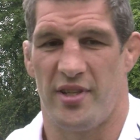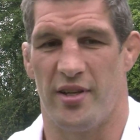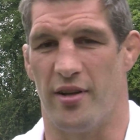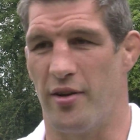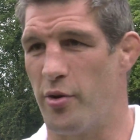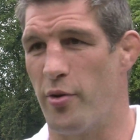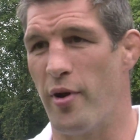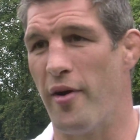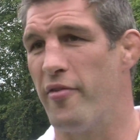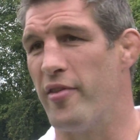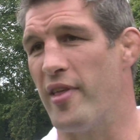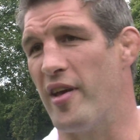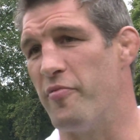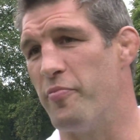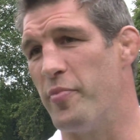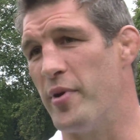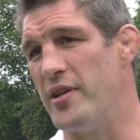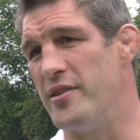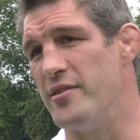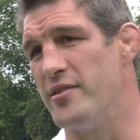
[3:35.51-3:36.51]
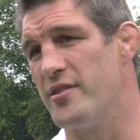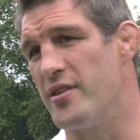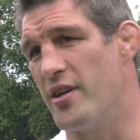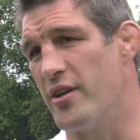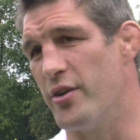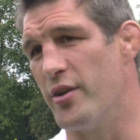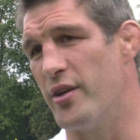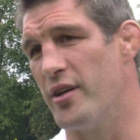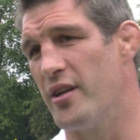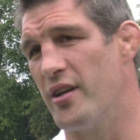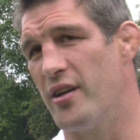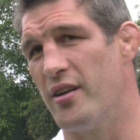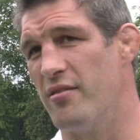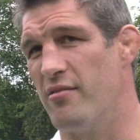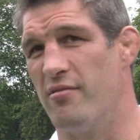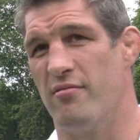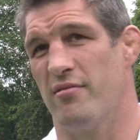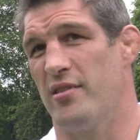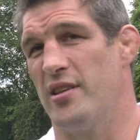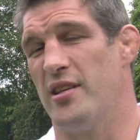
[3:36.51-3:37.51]
you know, whoever they've been. So uh,
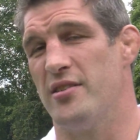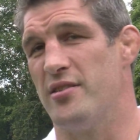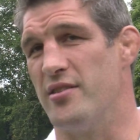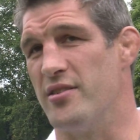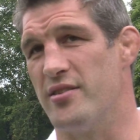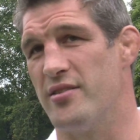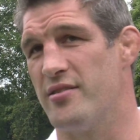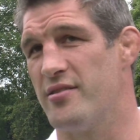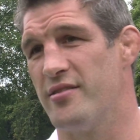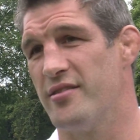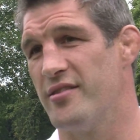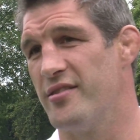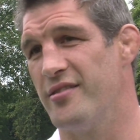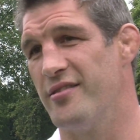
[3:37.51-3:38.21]
it just